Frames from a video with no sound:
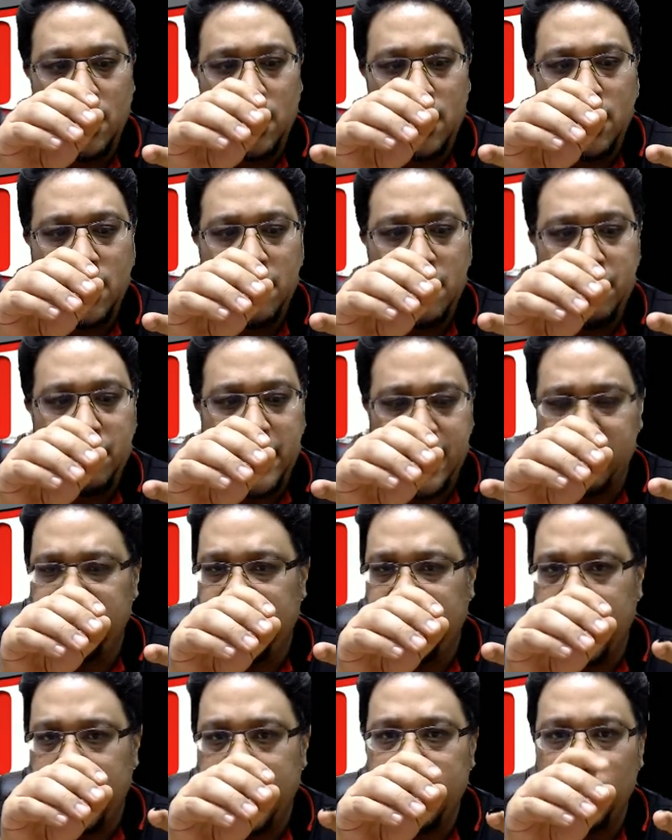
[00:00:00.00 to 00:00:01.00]
being
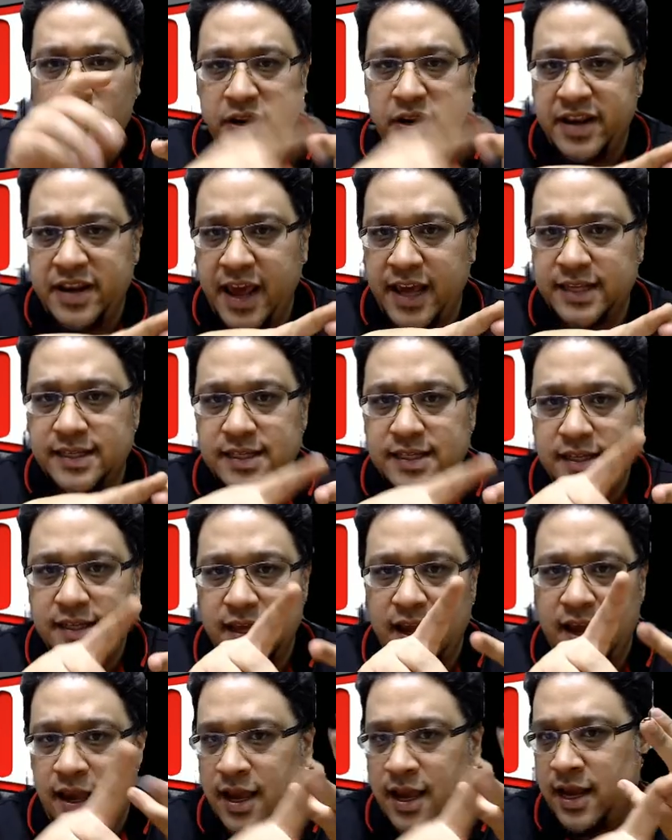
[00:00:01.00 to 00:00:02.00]
flooded with deaths
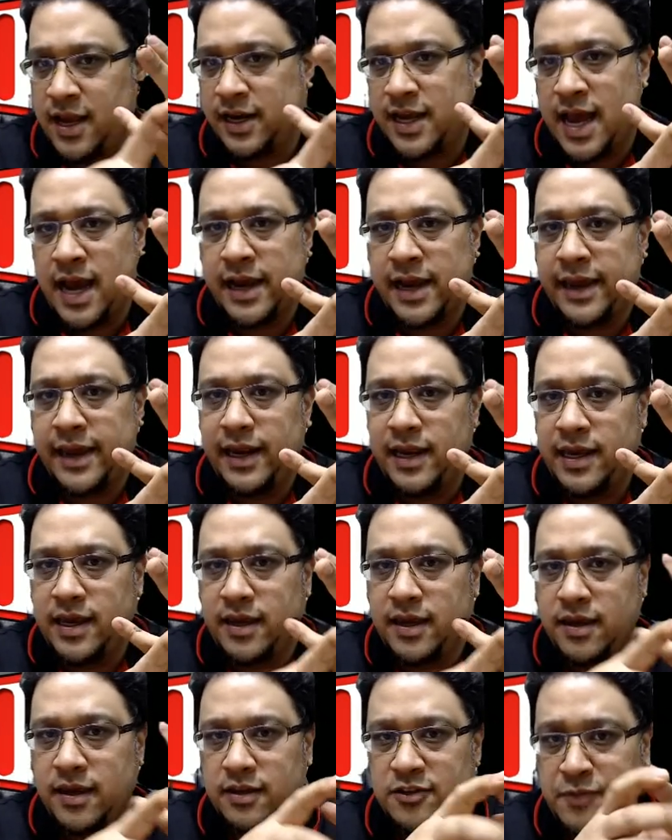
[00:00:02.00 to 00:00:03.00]
and Kang In
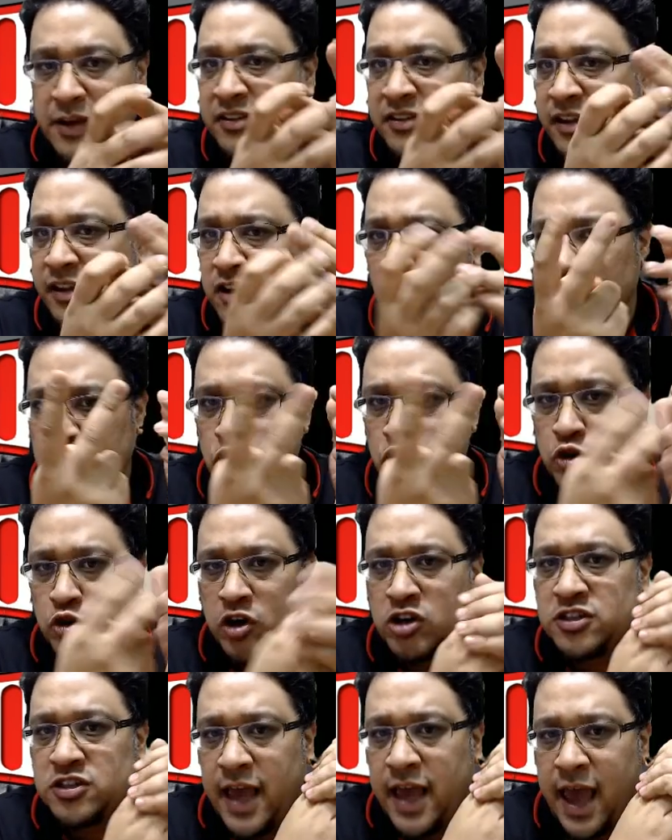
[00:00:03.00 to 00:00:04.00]
Lee, especially those two,
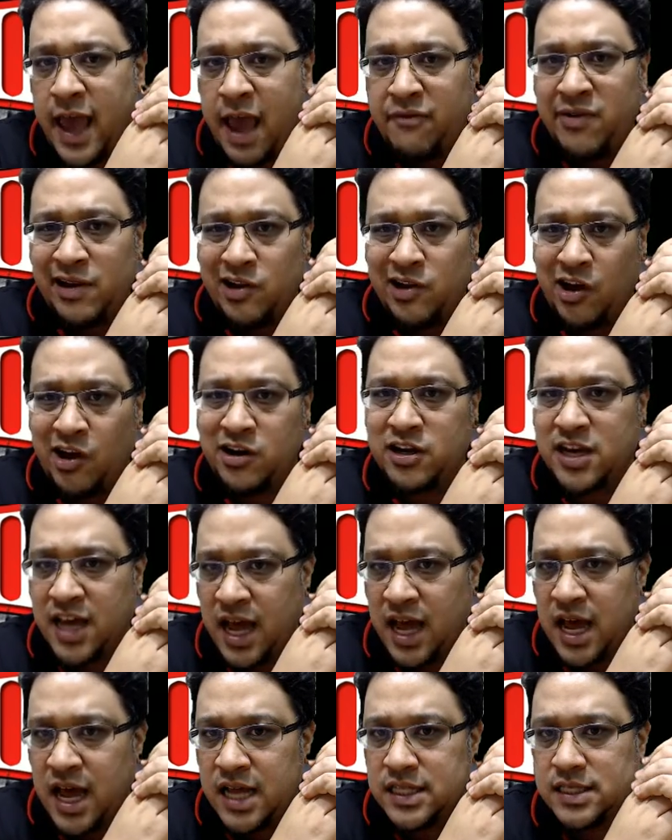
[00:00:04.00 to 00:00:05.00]
because they have a lot of
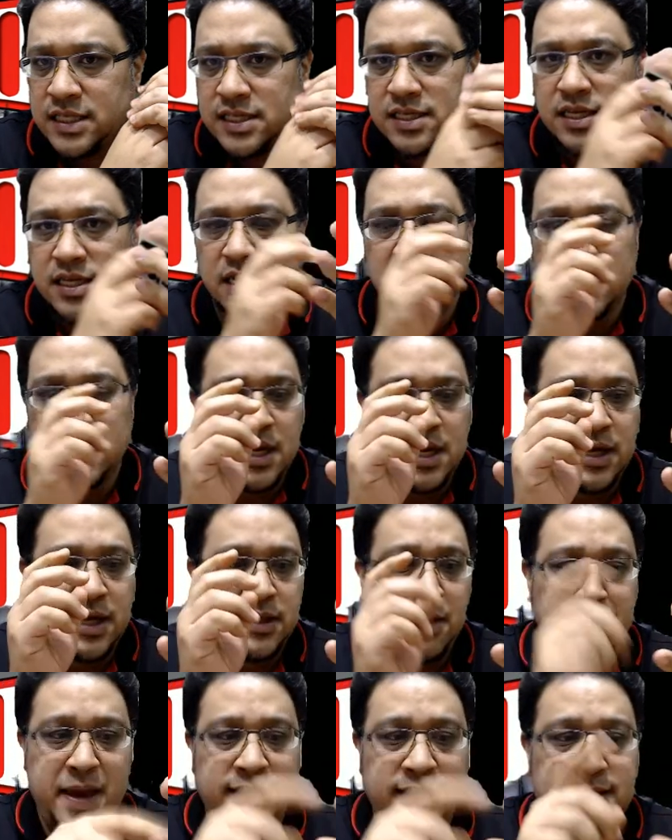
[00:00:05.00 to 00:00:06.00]
cards. The
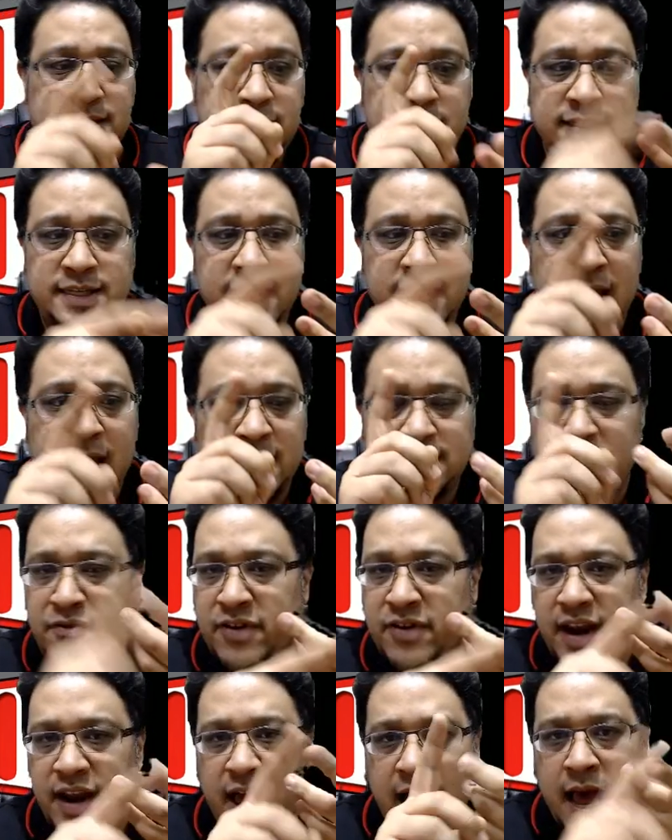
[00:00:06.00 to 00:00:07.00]
Messi, the CR7,
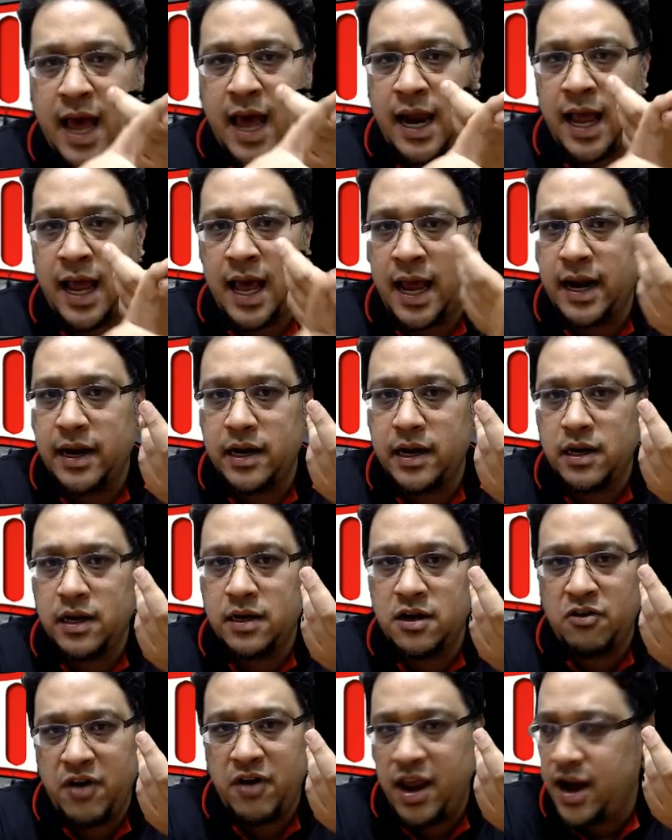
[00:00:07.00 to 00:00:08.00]
the Haaland, the
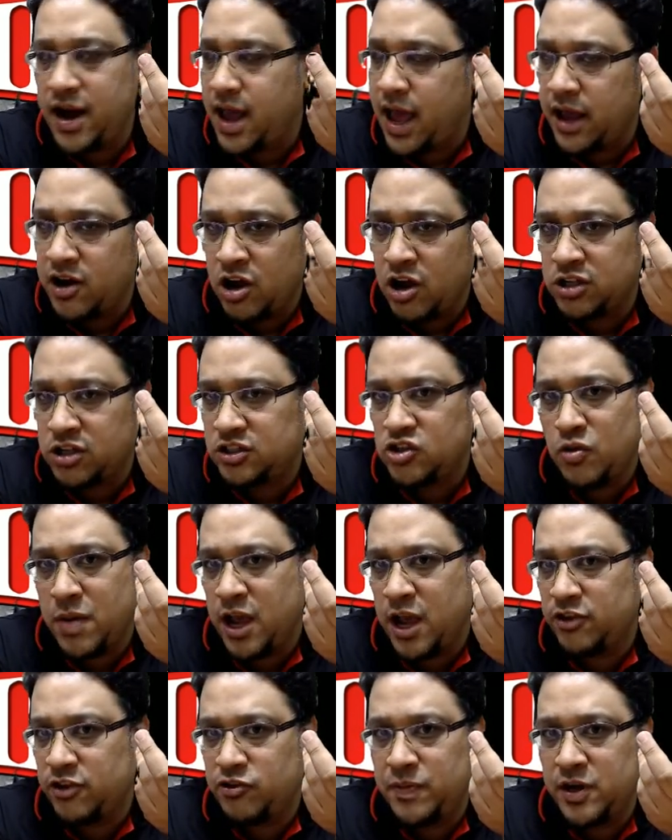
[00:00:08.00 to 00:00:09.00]
Reina, not so
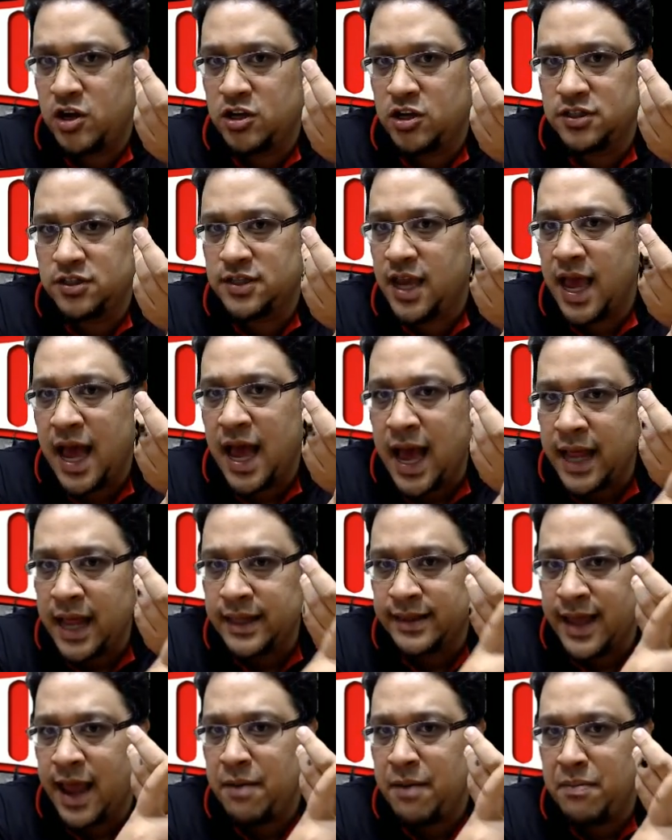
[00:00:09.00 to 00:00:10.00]
much because there aren't
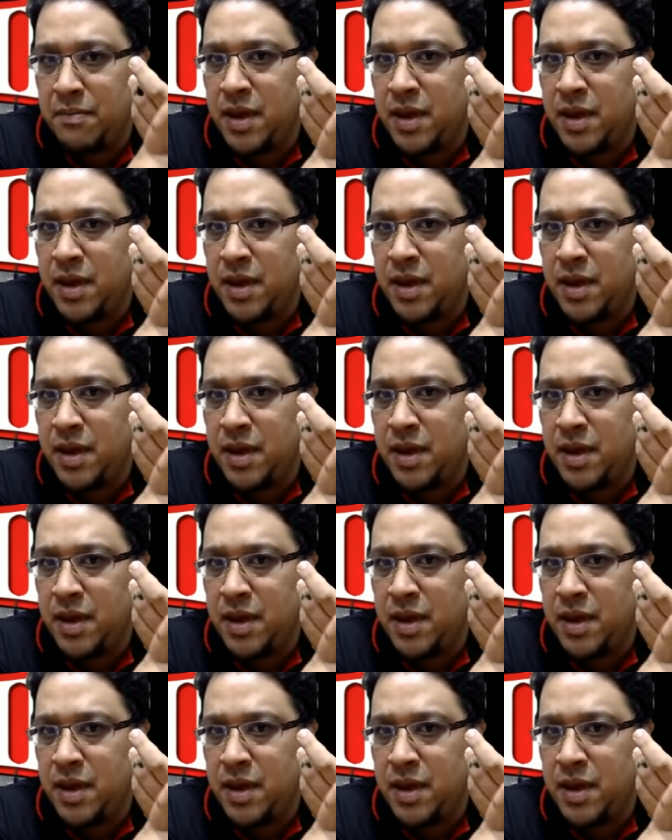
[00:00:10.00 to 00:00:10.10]
that many